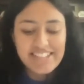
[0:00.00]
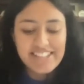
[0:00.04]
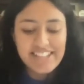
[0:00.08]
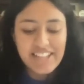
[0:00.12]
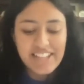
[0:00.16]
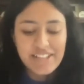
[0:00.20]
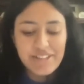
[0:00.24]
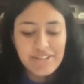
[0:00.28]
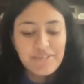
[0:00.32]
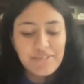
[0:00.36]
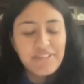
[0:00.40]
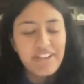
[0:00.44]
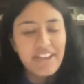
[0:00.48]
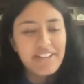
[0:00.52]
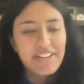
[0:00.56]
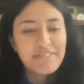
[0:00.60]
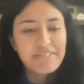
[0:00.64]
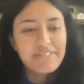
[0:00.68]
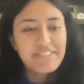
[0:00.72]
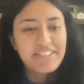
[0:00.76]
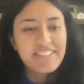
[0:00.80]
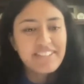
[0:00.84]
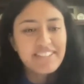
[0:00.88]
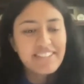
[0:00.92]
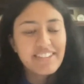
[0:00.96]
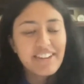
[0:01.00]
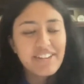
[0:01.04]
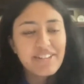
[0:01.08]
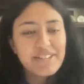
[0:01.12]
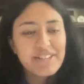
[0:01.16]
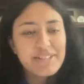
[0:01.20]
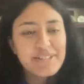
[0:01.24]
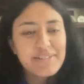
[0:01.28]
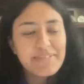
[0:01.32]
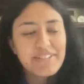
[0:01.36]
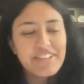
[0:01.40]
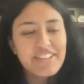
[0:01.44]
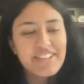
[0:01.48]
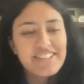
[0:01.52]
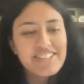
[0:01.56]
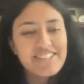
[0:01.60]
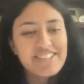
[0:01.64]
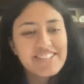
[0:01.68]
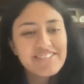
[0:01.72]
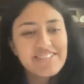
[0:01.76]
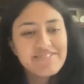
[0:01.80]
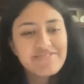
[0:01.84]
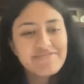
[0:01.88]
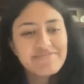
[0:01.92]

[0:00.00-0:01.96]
that you've had with arya samaj